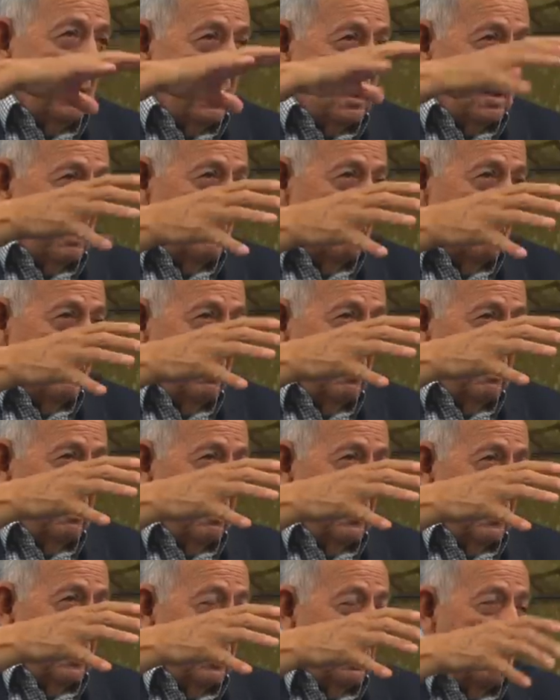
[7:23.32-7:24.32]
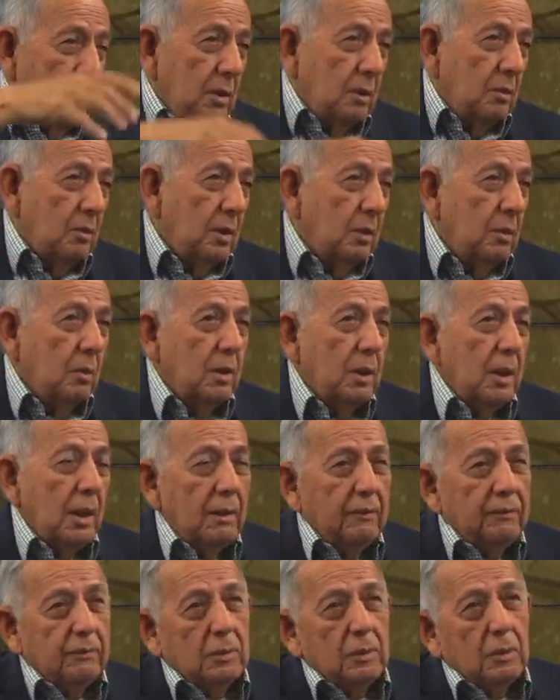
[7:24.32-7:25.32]
system so that we would
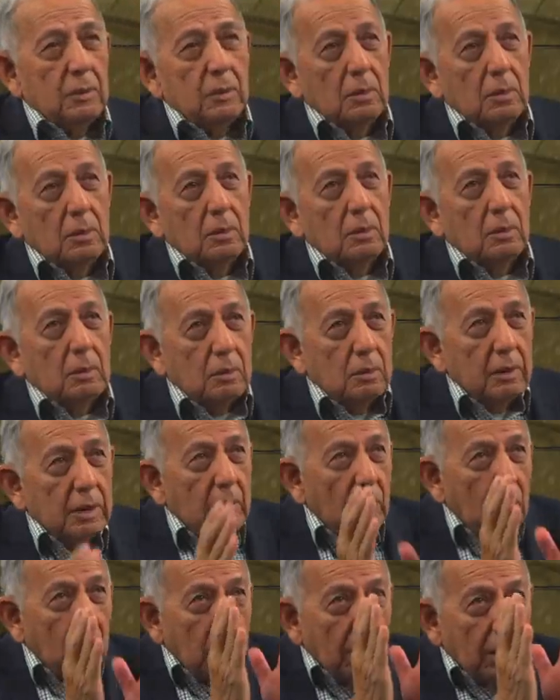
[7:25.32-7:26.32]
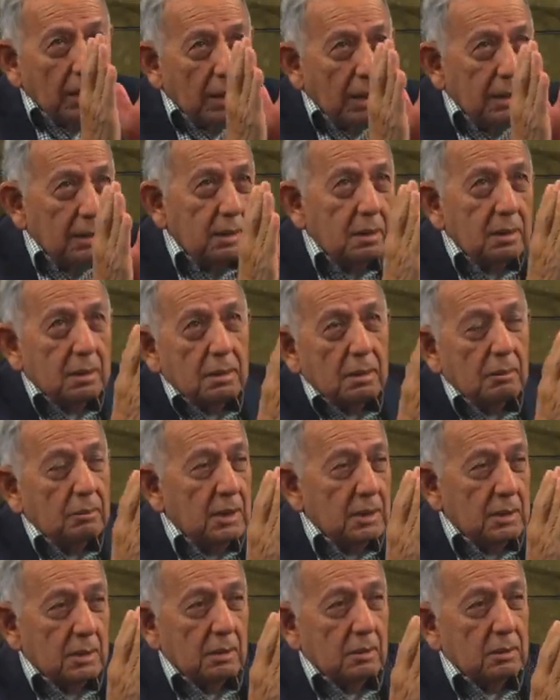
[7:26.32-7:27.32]
have to reorient the
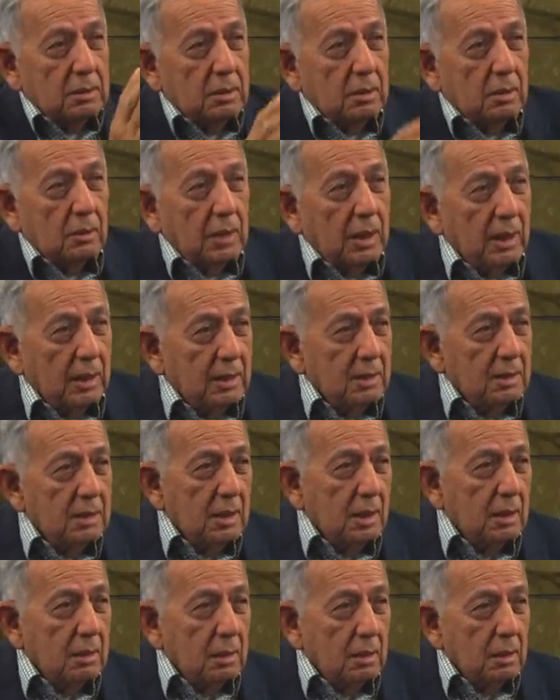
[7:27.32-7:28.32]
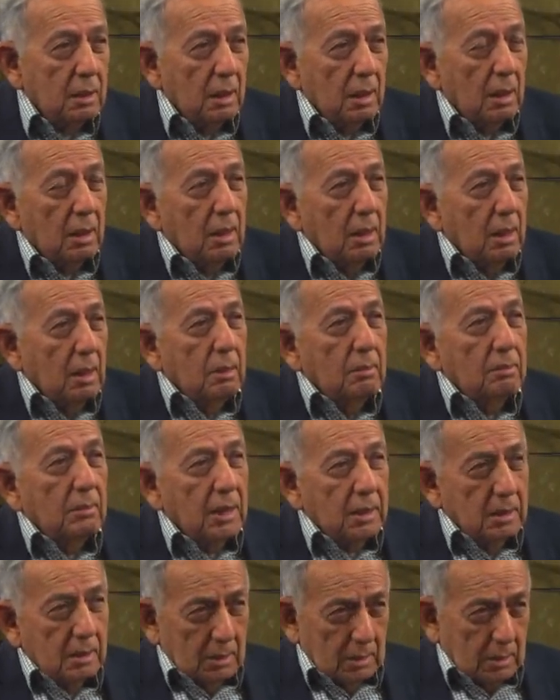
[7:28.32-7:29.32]
missiles. So we had to send
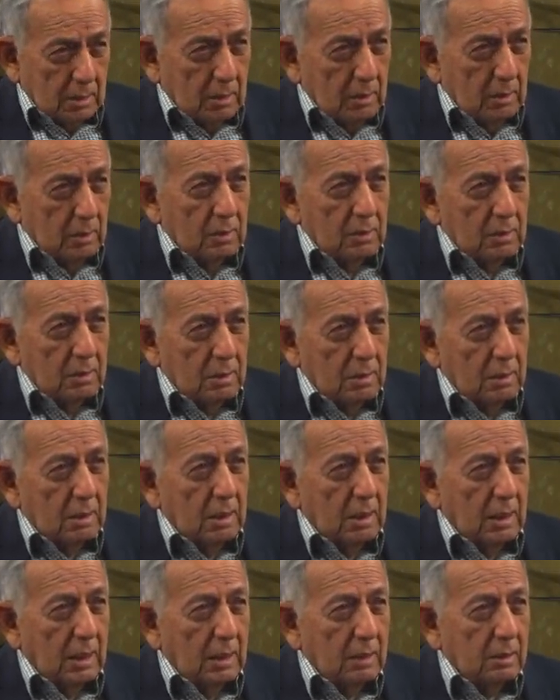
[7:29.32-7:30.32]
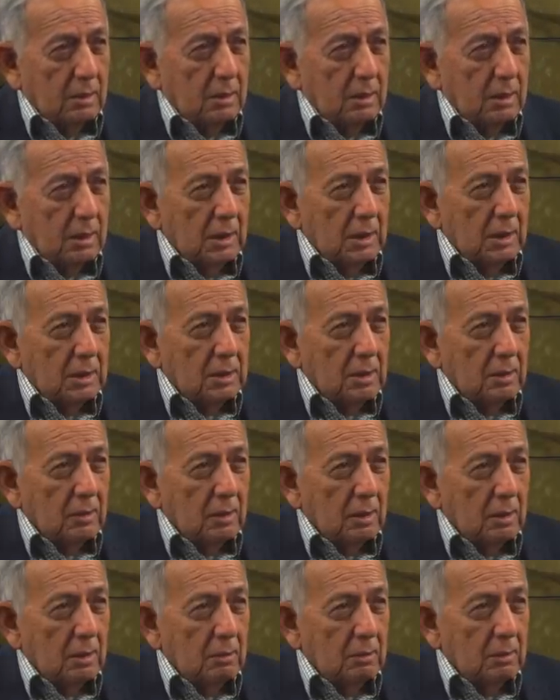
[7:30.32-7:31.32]
maintenance crews out to each
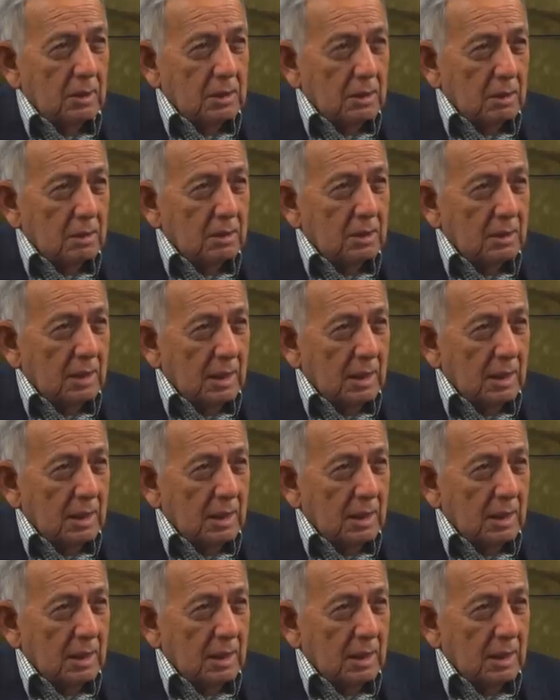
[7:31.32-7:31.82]
of the missile